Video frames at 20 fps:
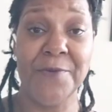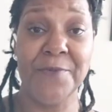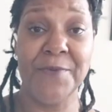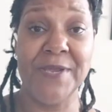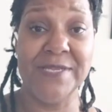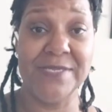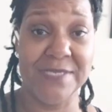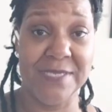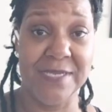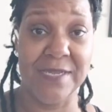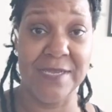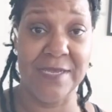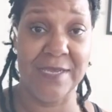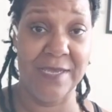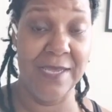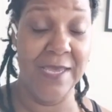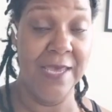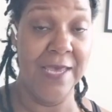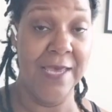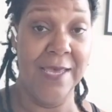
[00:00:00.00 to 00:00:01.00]
here
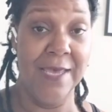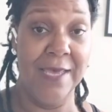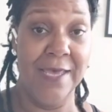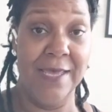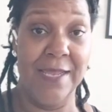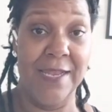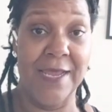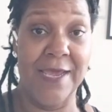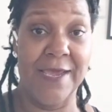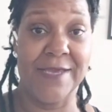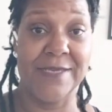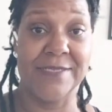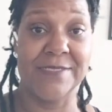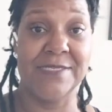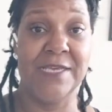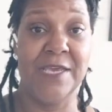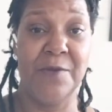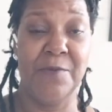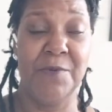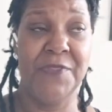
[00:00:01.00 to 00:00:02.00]
recently,
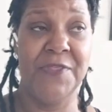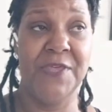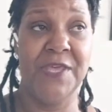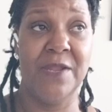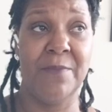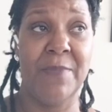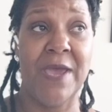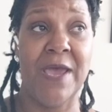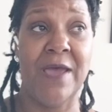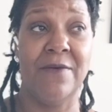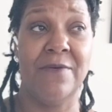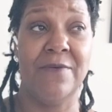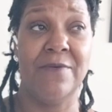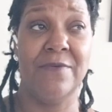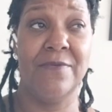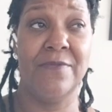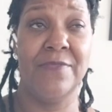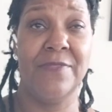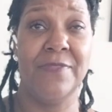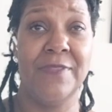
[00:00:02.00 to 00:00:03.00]
like I said, within about
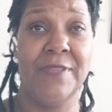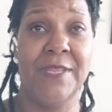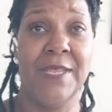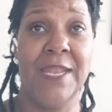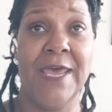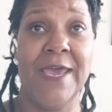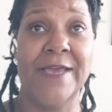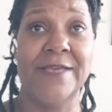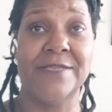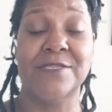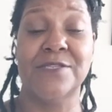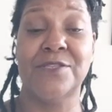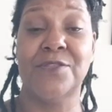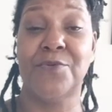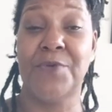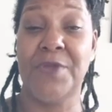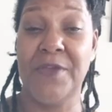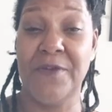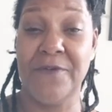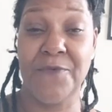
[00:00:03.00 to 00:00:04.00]
the last
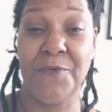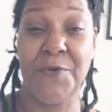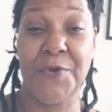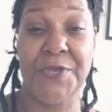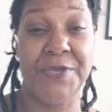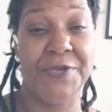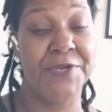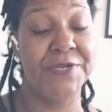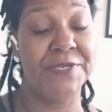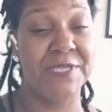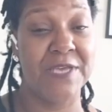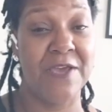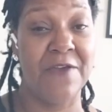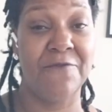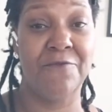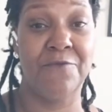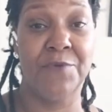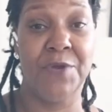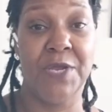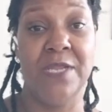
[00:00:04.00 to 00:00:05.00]
3 or 4 years,
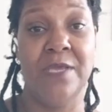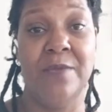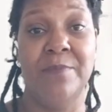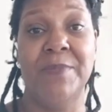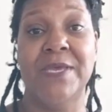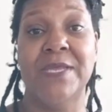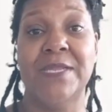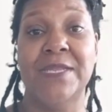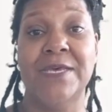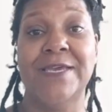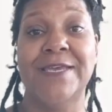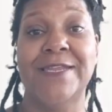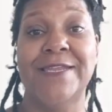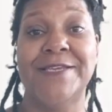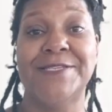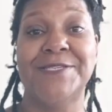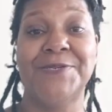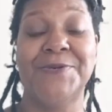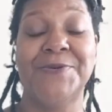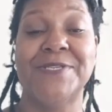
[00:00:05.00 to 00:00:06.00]
I've really been
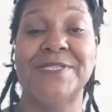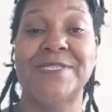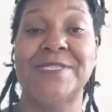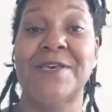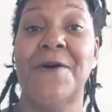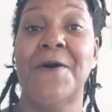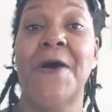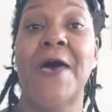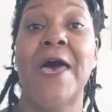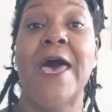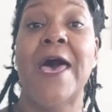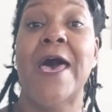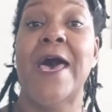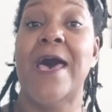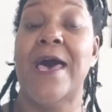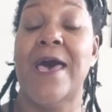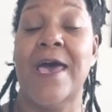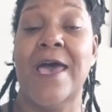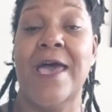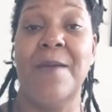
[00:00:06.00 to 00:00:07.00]
looking into it. So
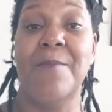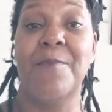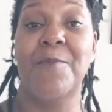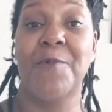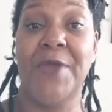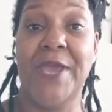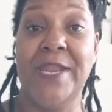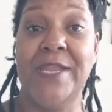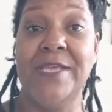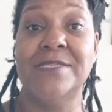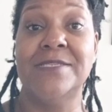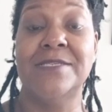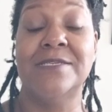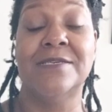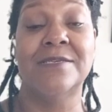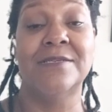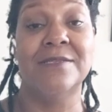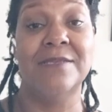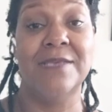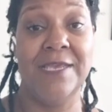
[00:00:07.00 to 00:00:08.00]
I'm ready
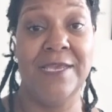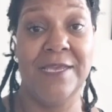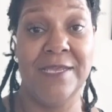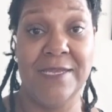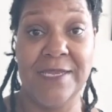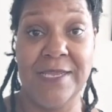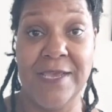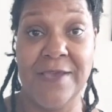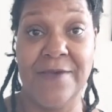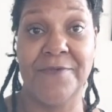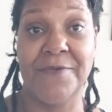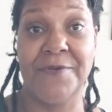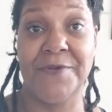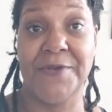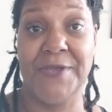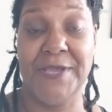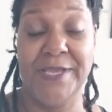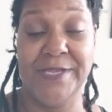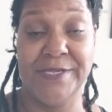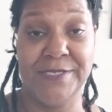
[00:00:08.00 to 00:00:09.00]
to
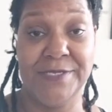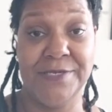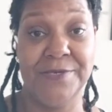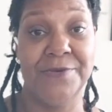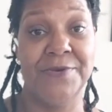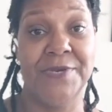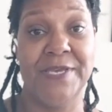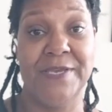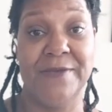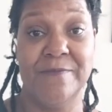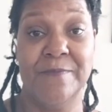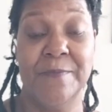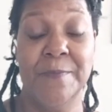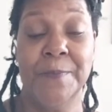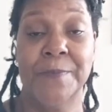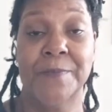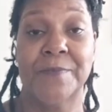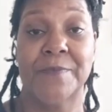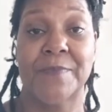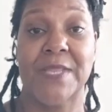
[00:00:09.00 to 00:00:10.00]
endeavor into it,
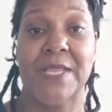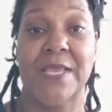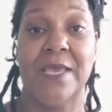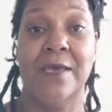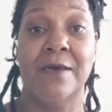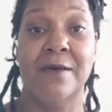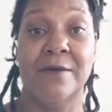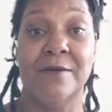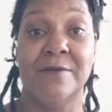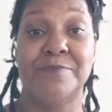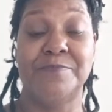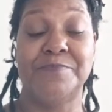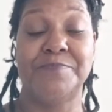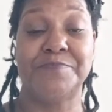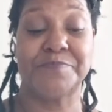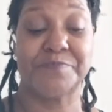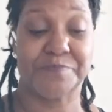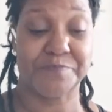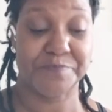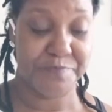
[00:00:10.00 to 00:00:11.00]

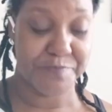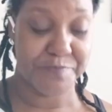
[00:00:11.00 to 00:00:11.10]
um,